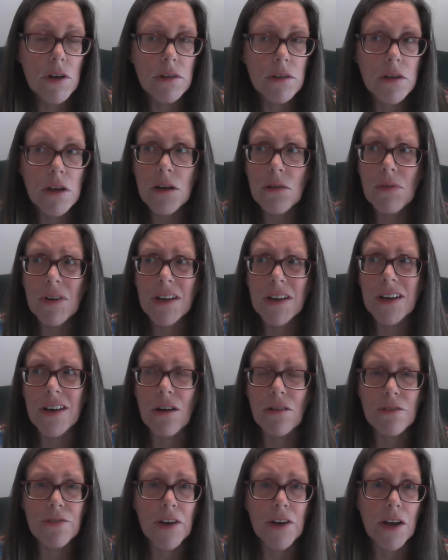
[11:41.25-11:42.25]
They don't want to
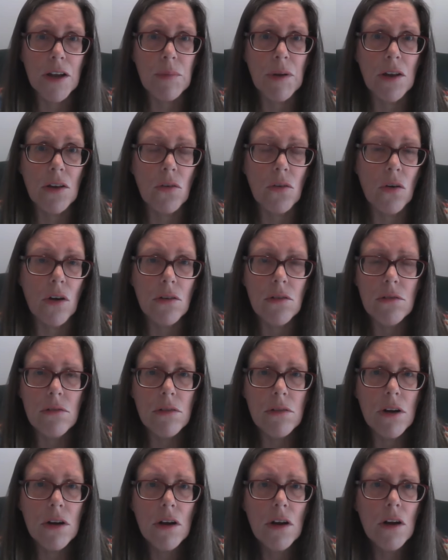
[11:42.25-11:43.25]
know if you're going to be loyal.
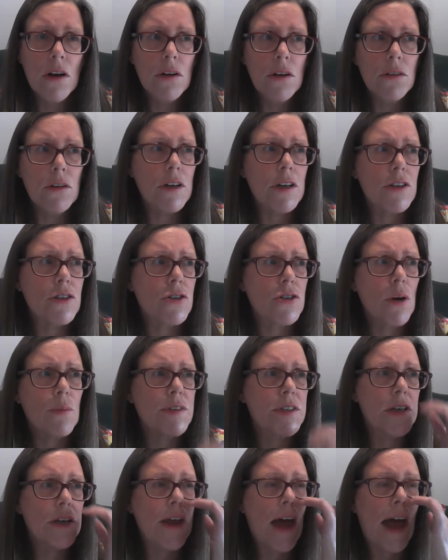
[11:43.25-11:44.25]
Look at
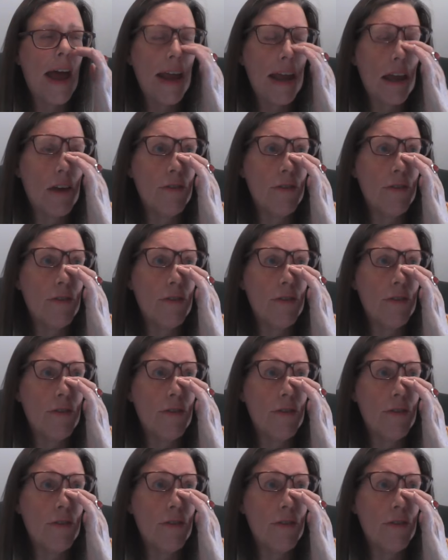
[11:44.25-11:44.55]
jobs today.